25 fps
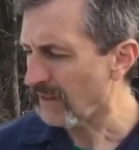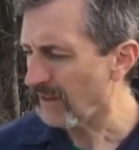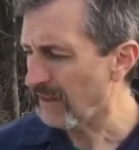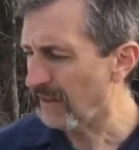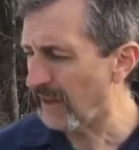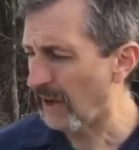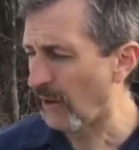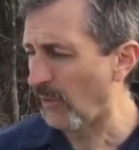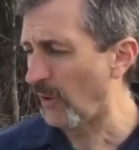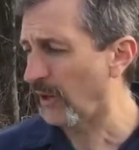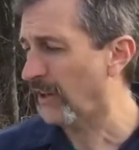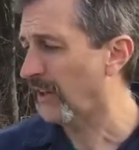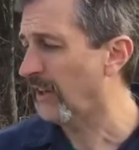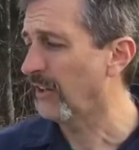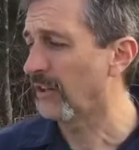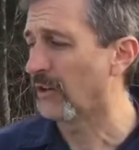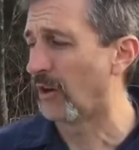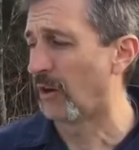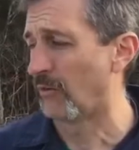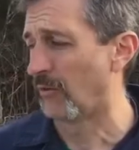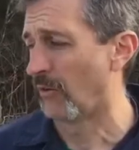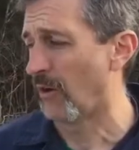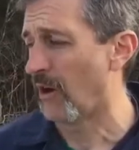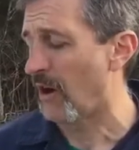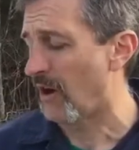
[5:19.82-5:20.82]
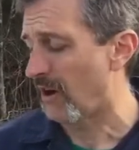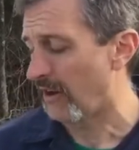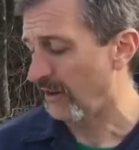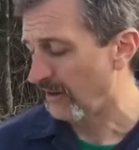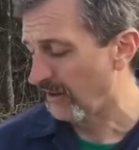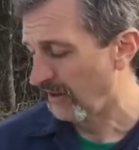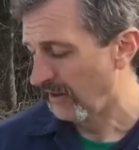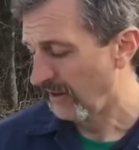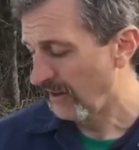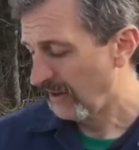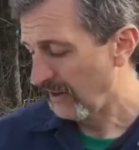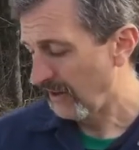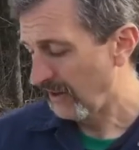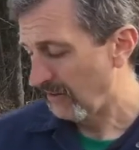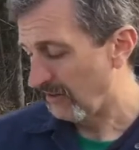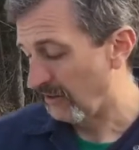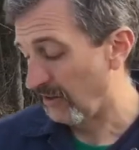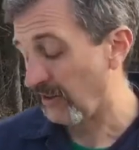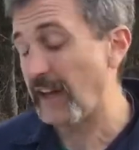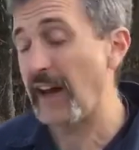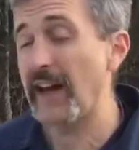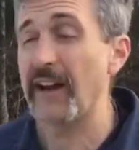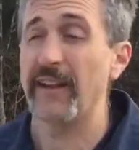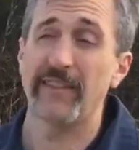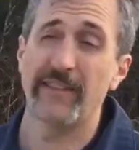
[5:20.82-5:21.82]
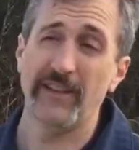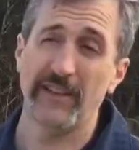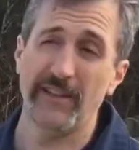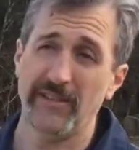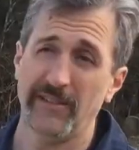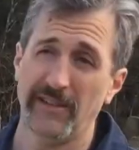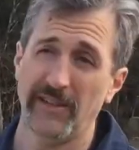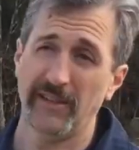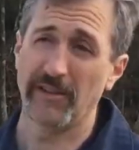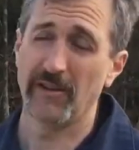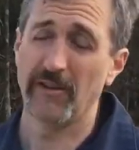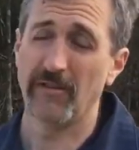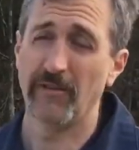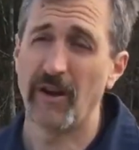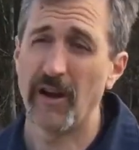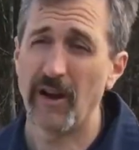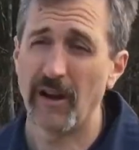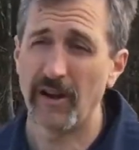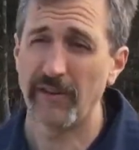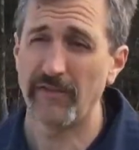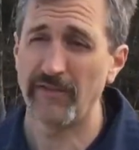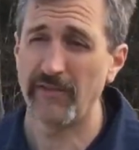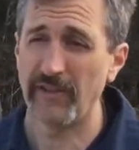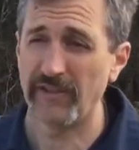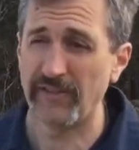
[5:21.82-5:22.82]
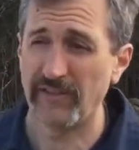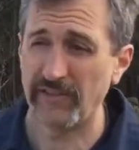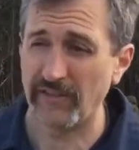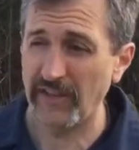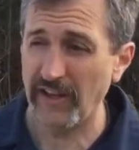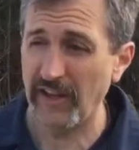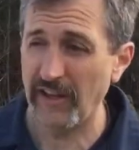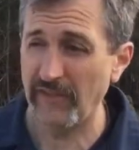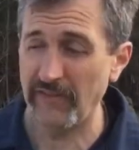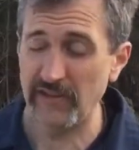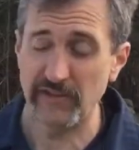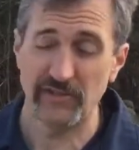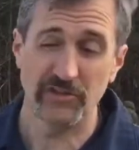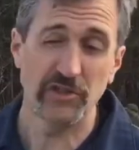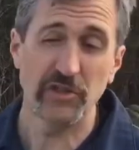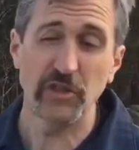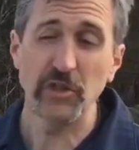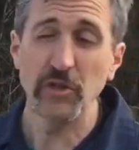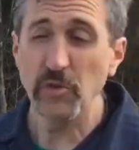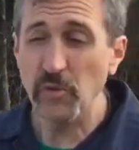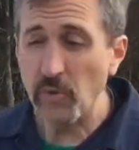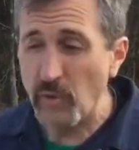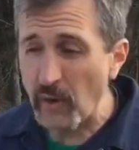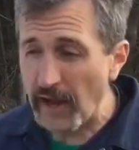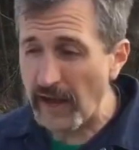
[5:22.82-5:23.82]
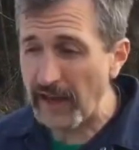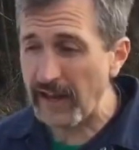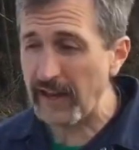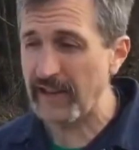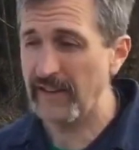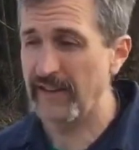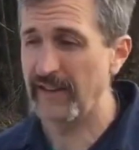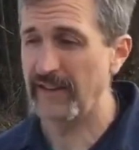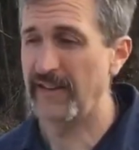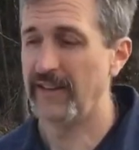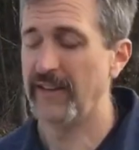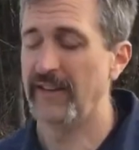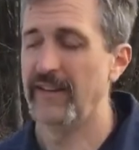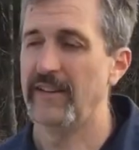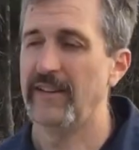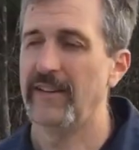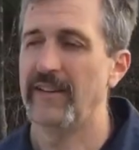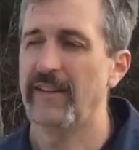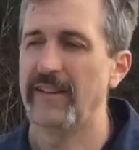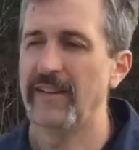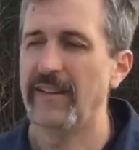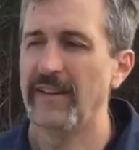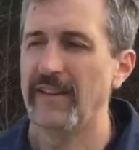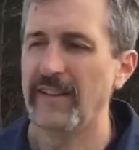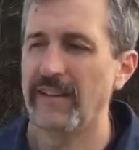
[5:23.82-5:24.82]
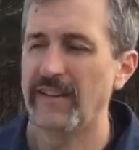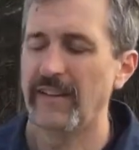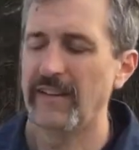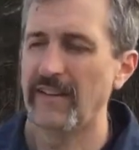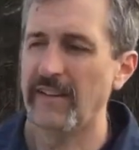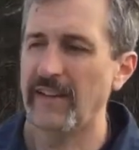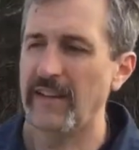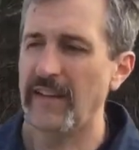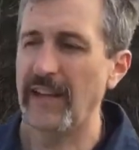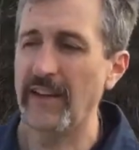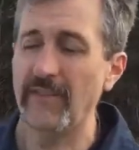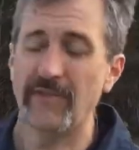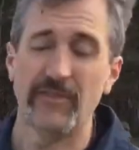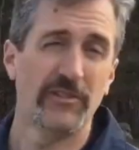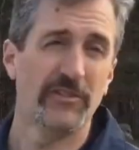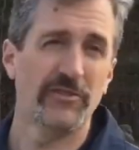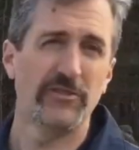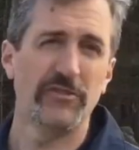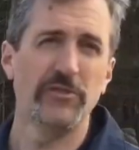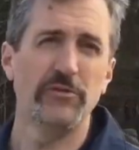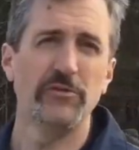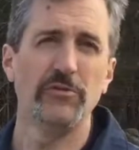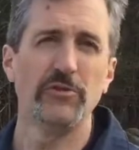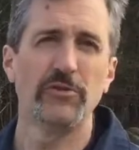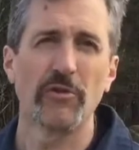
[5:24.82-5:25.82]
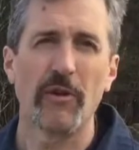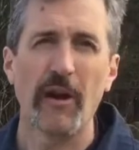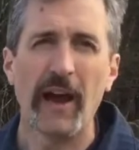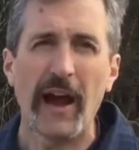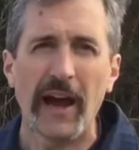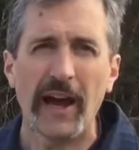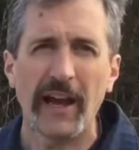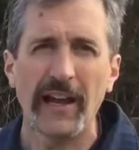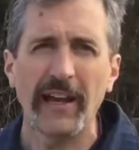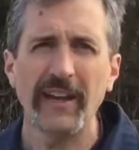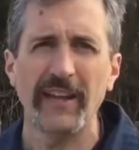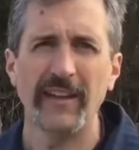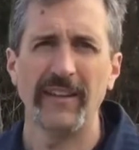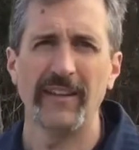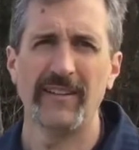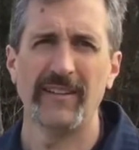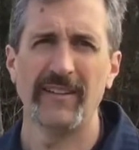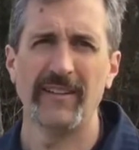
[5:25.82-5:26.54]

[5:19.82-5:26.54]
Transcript: Now what can go wrong? Well, a lot of things can go wrong if it's, if it's too wet, if it's too dry.